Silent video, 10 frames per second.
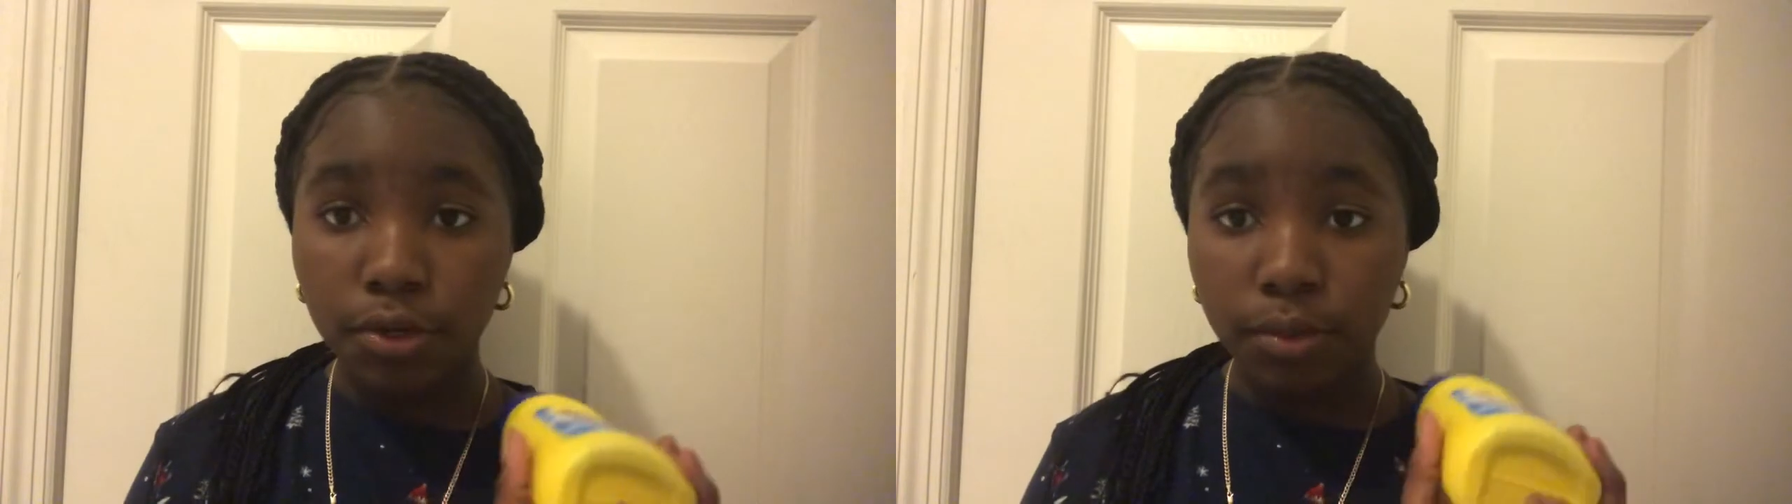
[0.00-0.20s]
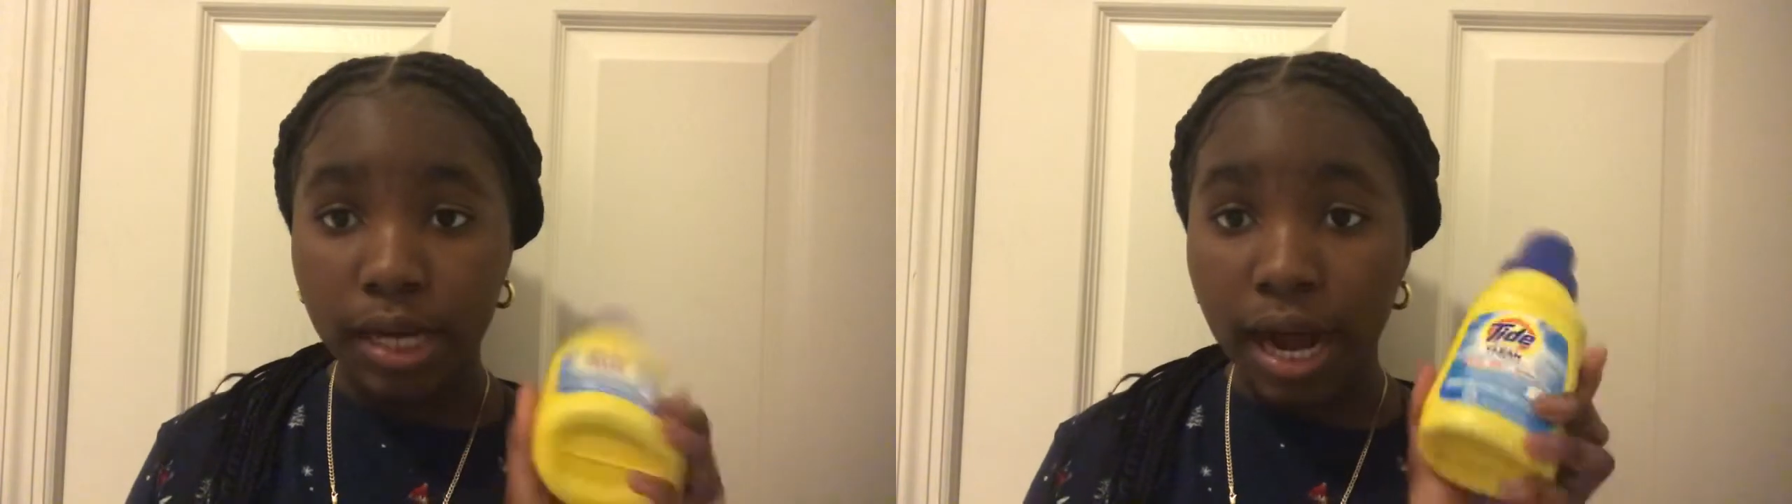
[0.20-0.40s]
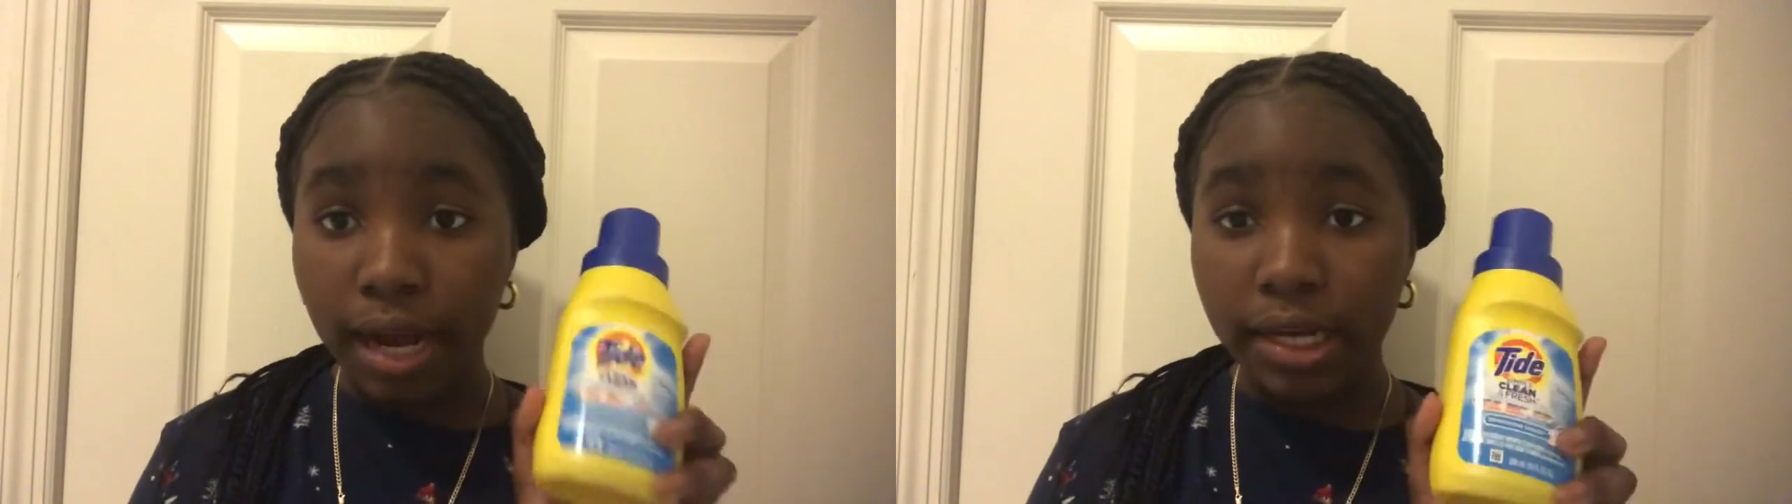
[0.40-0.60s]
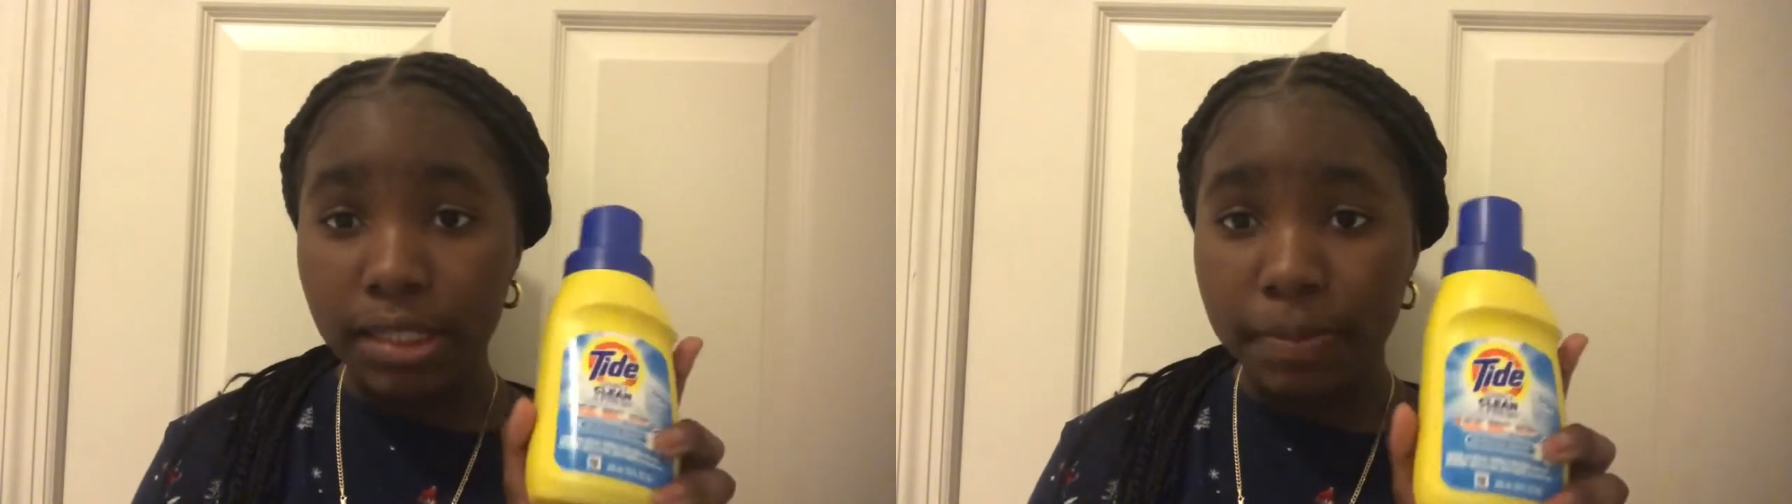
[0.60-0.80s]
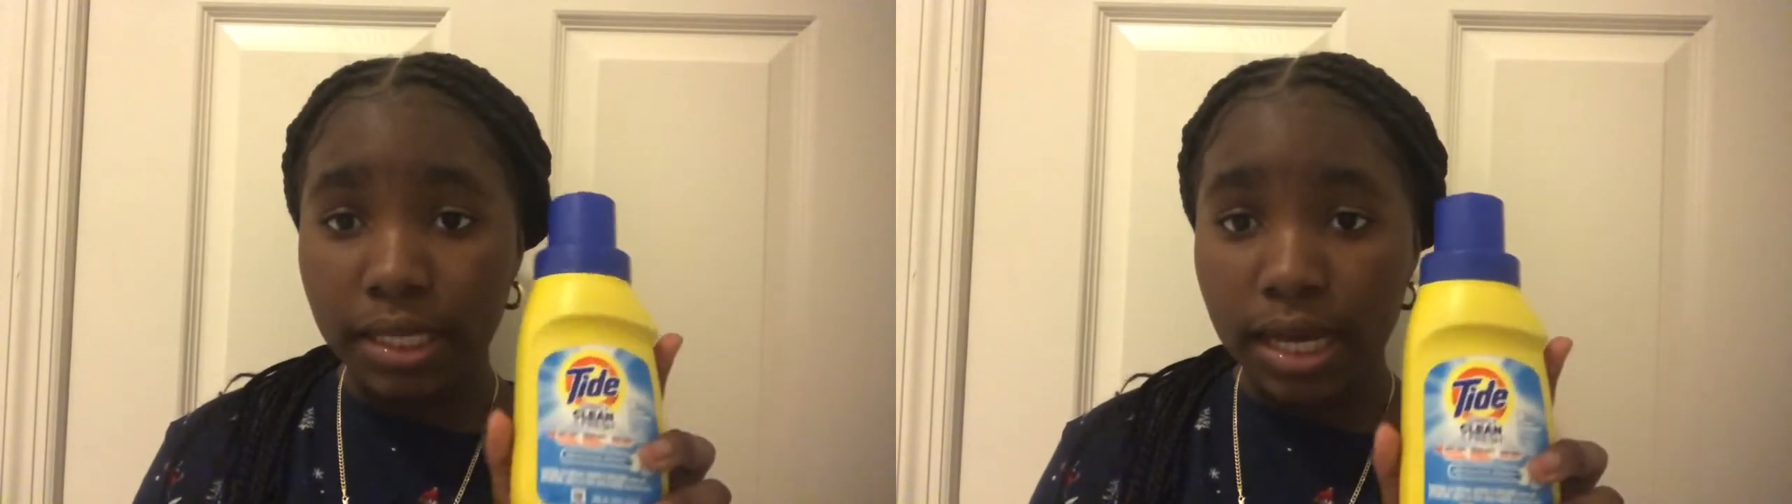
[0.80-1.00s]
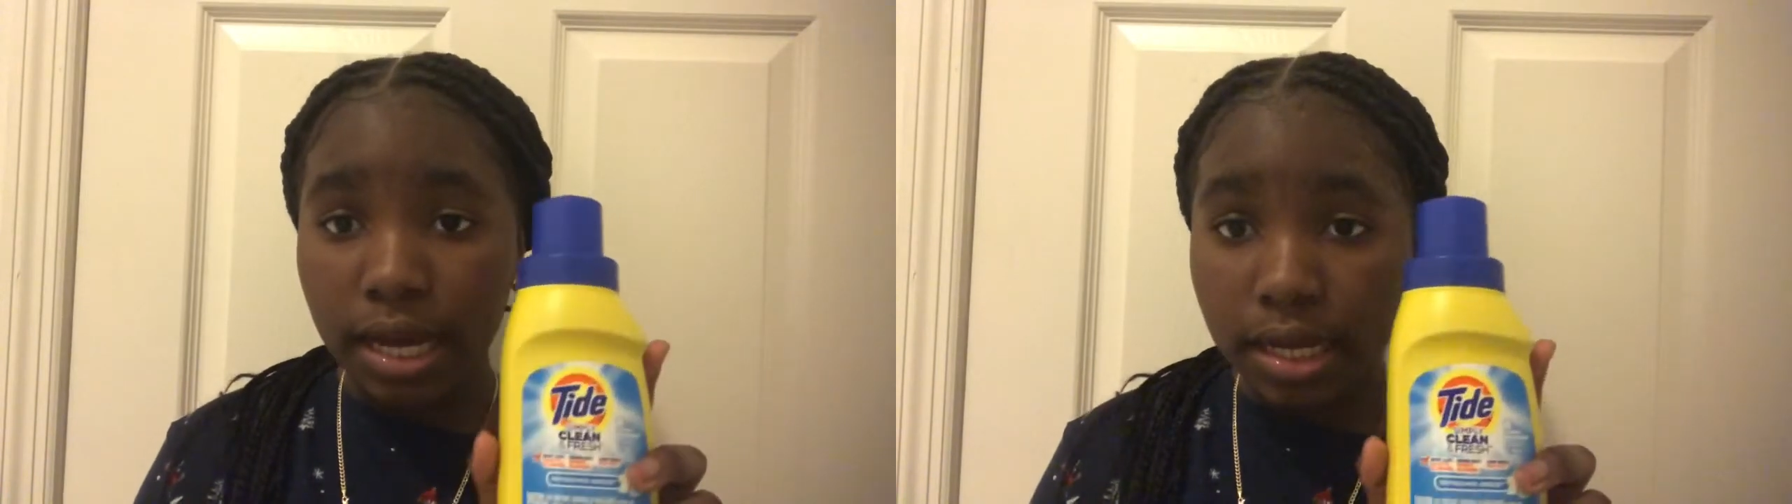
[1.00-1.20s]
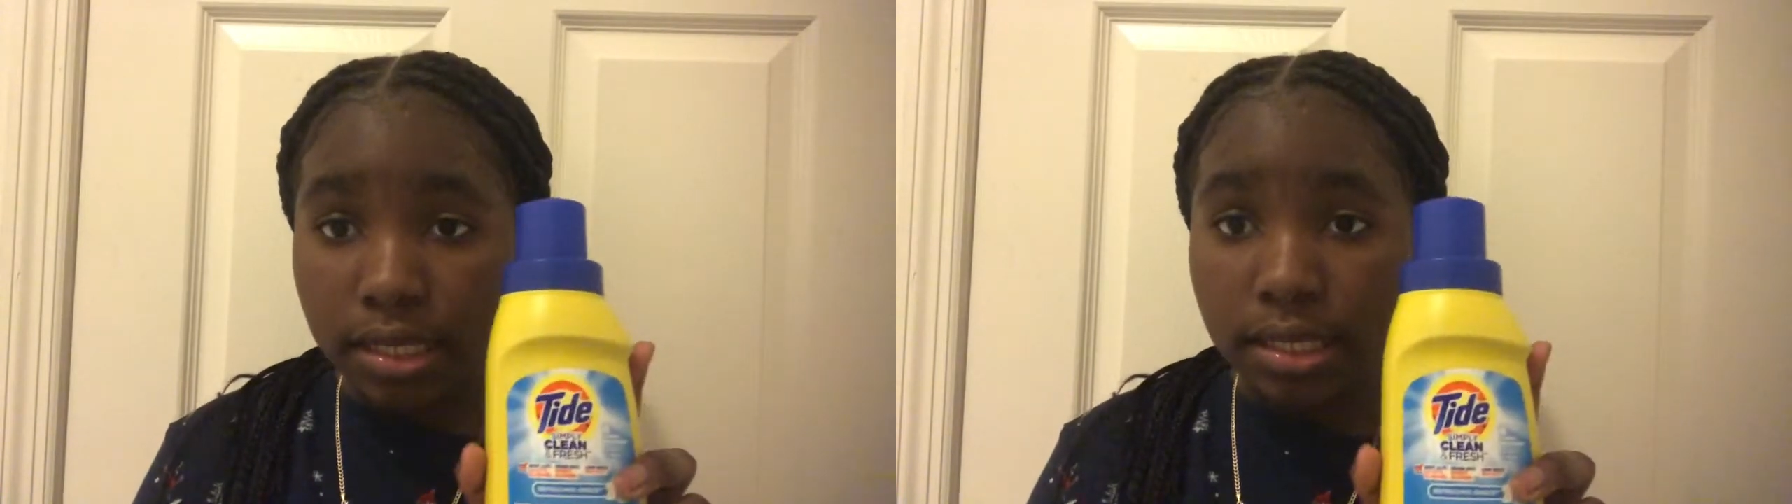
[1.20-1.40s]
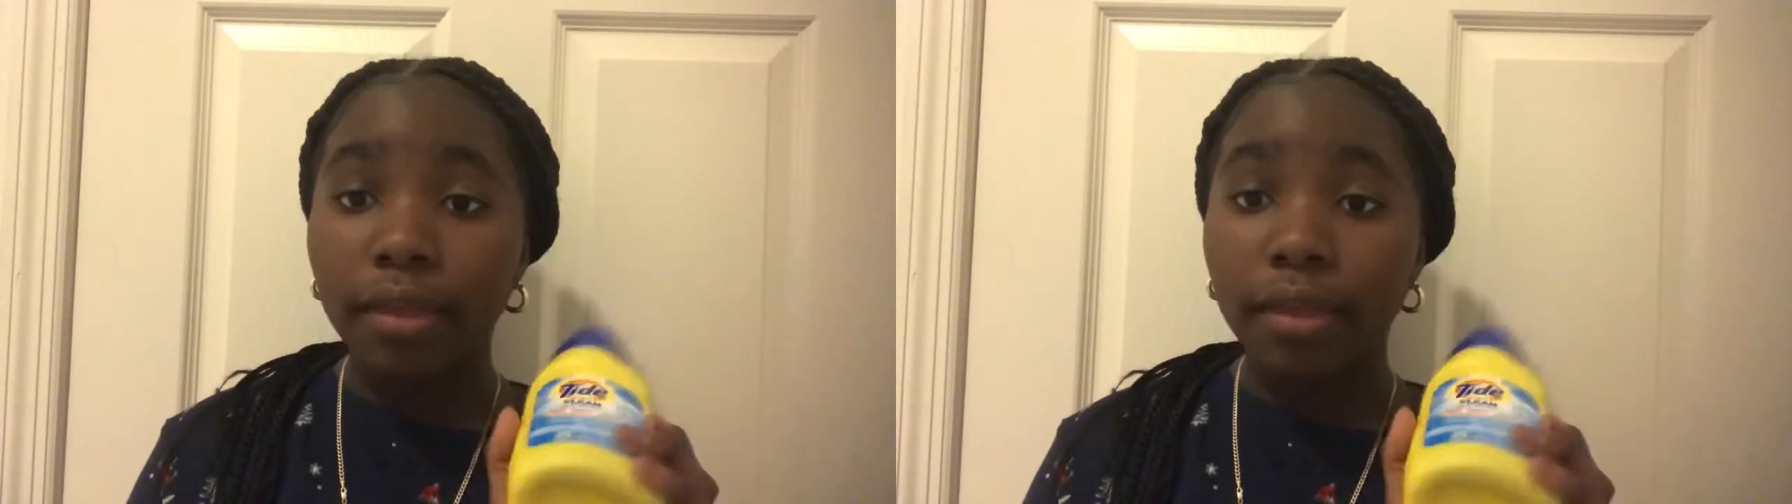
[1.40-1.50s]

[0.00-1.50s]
Tide is because